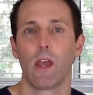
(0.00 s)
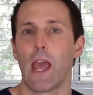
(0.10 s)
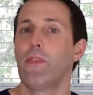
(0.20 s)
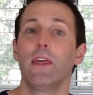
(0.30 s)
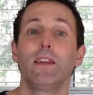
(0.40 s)

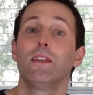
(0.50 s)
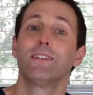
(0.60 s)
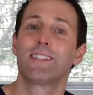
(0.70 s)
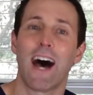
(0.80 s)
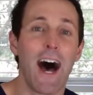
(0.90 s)
And
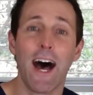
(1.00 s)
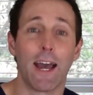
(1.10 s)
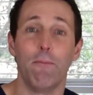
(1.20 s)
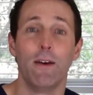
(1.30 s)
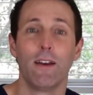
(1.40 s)
then
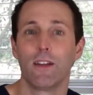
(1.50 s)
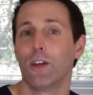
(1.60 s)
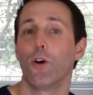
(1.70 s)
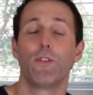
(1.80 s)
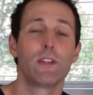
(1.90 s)
time.
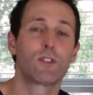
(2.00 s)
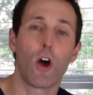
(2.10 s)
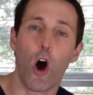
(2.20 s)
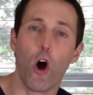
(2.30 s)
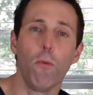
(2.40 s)
You know,
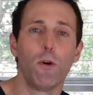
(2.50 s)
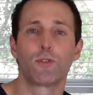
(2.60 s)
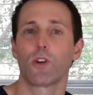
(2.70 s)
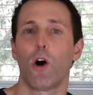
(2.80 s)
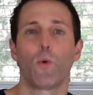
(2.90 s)
this
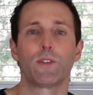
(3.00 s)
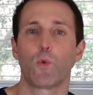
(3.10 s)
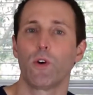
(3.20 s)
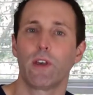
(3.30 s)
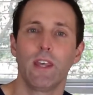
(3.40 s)
almost always
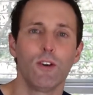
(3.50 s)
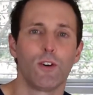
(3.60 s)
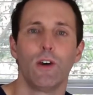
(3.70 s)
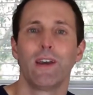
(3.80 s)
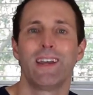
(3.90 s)
will
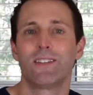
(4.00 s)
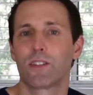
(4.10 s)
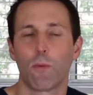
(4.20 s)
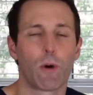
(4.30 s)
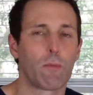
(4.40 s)
heal in
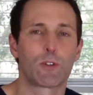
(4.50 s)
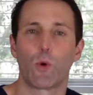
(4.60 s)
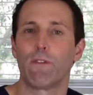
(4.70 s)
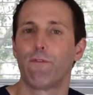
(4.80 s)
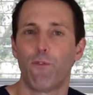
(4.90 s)
somewhere
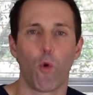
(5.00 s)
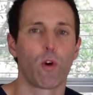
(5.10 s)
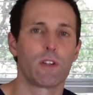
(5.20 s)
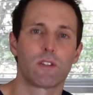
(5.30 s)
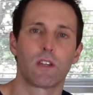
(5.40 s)
between
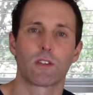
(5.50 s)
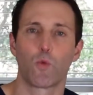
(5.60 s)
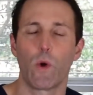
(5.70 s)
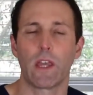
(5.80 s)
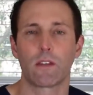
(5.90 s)
4 and 6
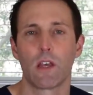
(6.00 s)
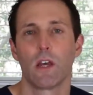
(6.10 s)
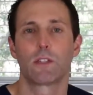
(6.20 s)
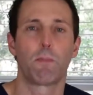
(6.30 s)
weeks,